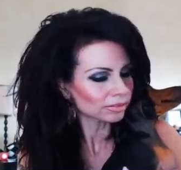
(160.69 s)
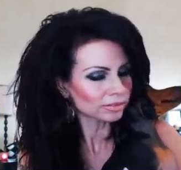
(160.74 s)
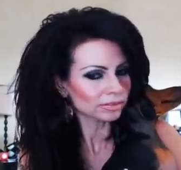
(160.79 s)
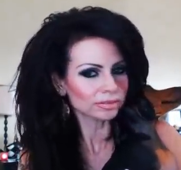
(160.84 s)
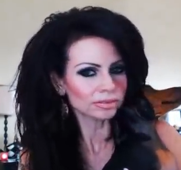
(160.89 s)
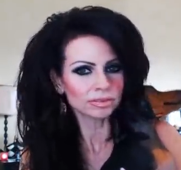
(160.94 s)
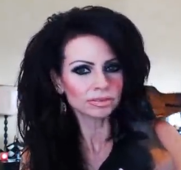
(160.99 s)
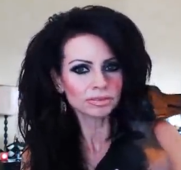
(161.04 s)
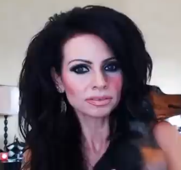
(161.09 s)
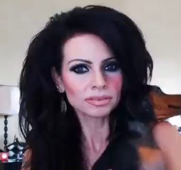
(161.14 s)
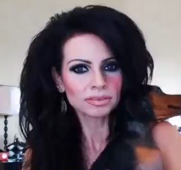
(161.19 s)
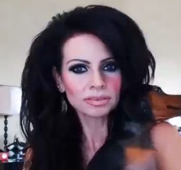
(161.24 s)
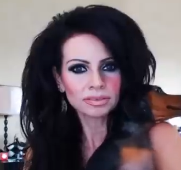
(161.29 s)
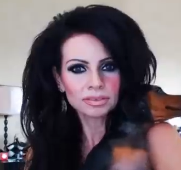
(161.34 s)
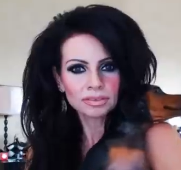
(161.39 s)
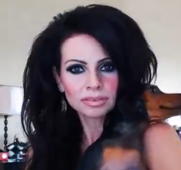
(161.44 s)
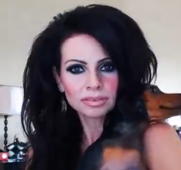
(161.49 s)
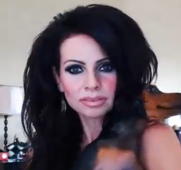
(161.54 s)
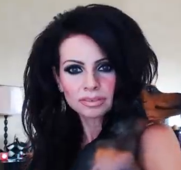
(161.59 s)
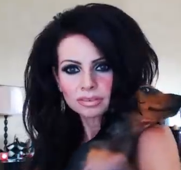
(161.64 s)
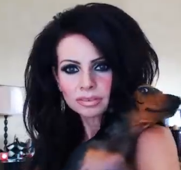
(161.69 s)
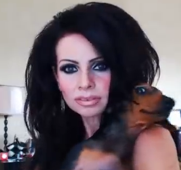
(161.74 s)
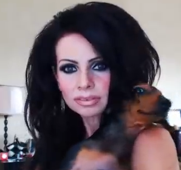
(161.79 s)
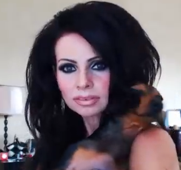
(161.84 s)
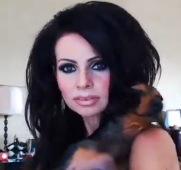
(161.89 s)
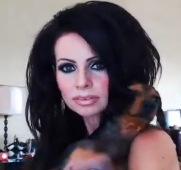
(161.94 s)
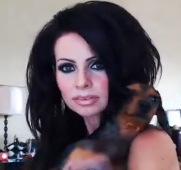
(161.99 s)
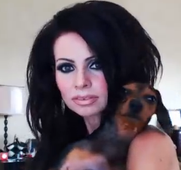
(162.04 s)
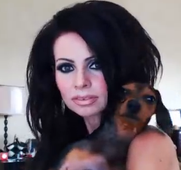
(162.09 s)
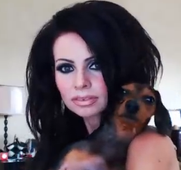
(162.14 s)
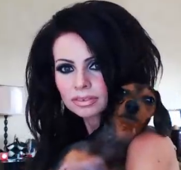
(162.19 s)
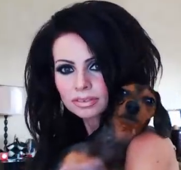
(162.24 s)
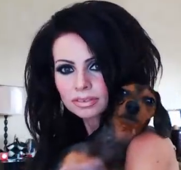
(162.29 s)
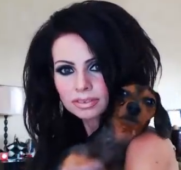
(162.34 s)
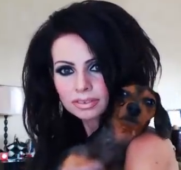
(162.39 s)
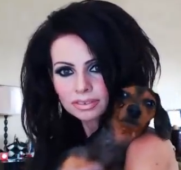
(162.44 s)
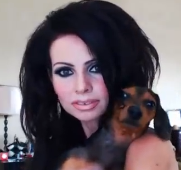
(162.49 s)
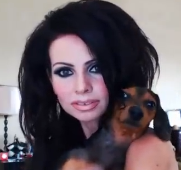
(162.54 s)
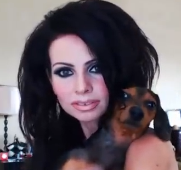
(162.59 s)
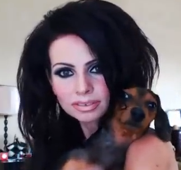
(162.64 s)

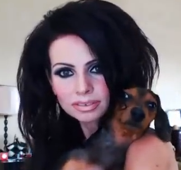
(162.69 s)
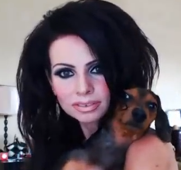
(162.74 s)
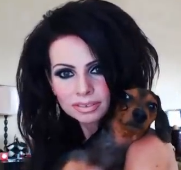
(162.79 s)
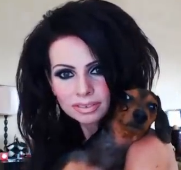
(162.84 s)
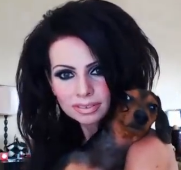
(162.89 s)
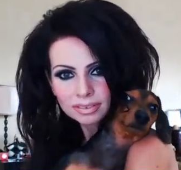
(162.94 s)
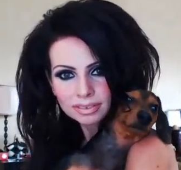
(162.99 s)
Nobody speaks.